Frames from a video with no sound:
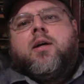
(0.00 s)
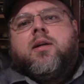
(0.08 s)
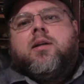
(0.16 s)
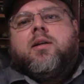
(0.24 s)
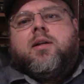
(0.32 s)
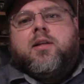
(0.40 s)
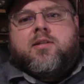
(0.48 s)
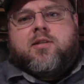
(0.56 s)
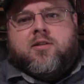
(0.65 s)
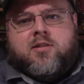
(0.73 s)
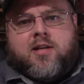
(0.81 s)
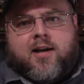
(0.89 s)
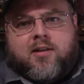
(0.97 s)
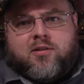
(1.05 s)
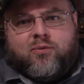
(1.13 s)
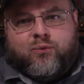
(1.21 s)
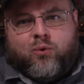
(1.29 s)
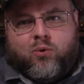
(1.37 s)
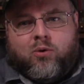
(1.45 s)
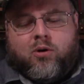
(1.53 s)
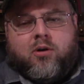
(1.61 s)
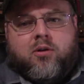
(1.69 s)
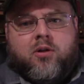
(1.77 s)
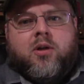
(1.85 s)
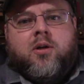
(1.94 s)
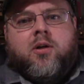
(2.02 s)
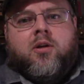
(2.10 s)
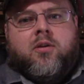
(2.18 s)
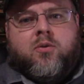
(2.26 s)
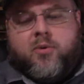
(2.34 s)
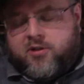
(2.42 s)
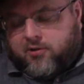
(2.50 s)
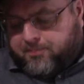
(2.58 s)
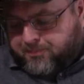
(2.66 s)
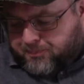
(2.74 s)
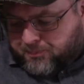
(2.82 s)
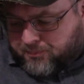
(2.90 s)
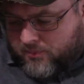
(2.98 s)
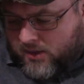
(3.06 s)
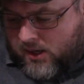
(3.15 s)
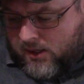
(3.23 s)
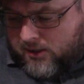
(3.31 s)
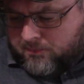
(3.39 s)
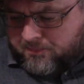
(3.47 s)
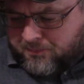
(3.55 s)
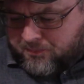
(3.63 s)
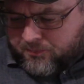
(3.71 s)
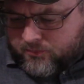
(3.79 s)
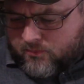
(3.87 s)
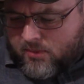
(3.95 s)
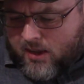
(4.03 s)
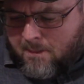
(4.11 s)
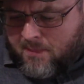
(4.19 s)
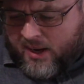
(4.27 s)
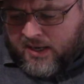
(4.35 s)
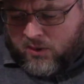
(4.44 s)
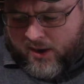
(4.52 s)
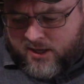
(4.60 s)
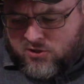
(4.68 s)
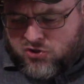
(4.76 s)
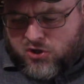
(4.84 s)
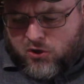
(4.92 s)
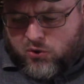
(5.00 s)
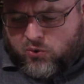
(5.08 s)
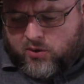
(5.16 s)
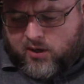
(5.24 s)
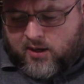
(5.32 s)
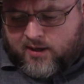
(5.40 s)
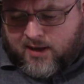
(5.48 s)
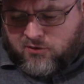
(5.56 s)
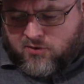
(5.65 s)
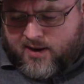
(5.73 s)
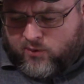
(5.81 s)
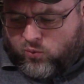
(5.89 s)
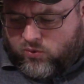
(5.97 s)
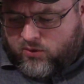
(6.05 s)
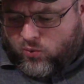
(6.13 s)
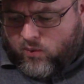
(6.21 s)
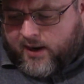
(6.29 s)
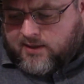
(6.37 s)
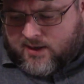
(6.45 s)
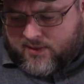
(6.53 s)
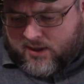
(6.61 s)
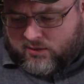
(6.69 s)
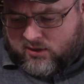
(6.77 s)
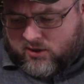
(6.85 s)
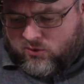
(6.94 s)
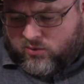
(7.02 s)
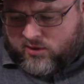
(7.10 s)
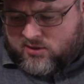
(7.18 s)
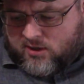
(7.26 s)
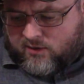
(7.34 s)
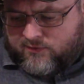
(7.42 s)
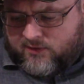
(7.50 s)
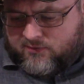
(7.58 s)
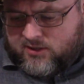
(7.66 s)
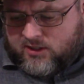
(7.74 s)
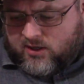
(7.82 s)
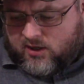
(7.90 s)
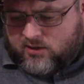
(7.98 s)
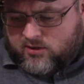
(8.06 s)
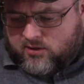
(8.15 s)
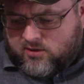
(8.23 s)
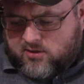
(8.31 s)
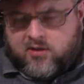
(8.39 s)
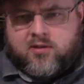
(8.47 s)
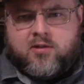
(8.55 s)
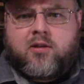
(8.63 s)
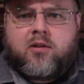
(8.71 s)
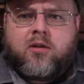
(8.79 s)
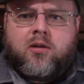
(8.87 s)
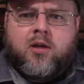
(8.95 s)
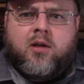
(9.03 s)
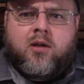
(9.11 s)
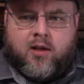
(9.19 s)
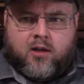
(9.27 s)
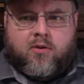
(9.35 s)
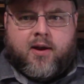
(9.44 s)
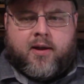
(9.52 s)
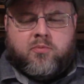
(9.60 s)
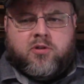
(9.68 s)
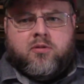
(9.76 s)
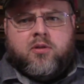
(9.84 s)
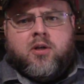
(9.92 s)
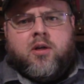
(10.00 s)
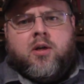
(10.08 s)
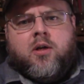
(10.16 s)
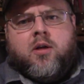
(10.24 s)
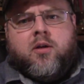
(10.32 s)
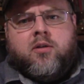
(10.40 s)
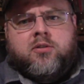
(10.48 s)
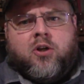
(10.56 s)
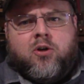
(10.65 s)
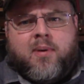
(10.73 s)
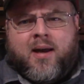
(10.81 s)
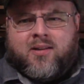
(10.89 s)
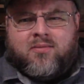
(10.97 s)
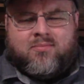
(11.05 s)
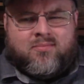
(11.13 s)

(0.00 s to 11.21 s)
list the stats for the Weasel. But anyway, so Kettenkrad, the weight on that thing was 1,560 kilograms, so about